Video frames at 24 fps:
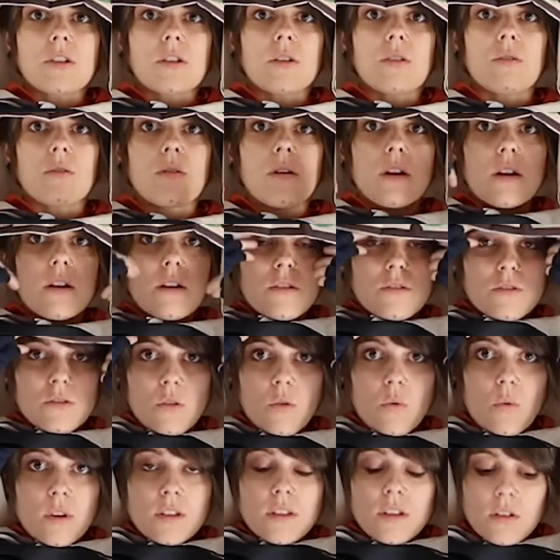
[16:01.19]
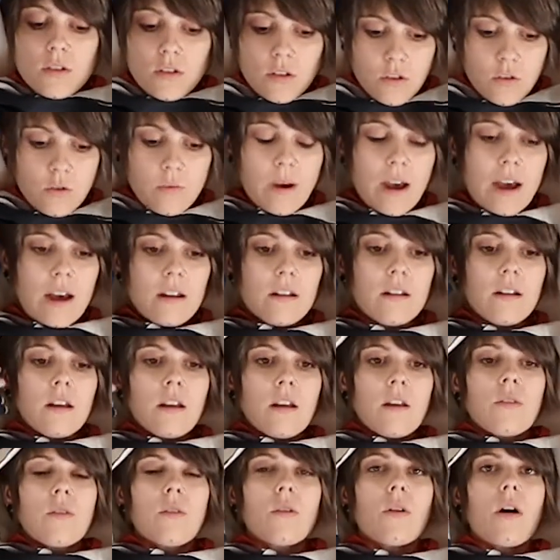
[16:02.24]
too, so it wasn't too bad.
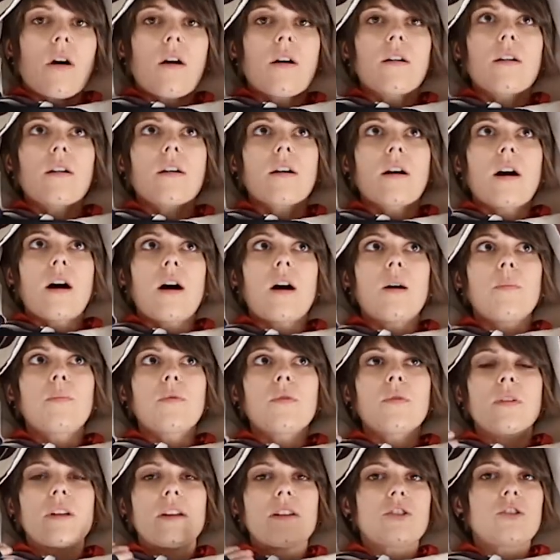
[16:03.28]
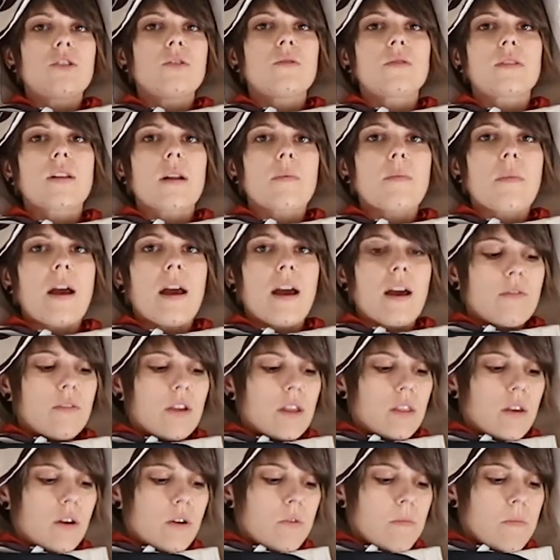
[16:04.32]
There are a couple issues that I'm
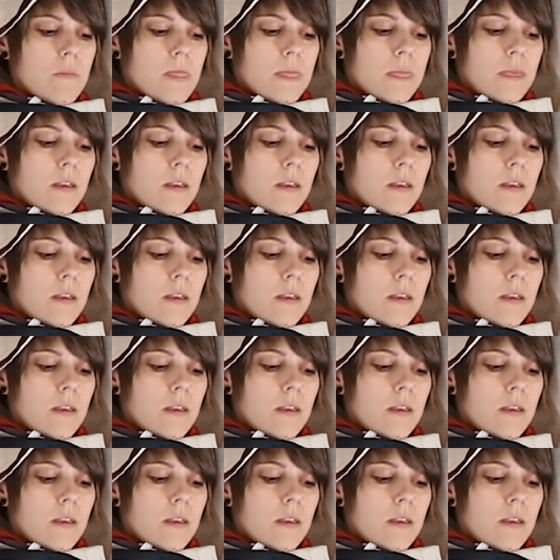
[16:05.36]
having though.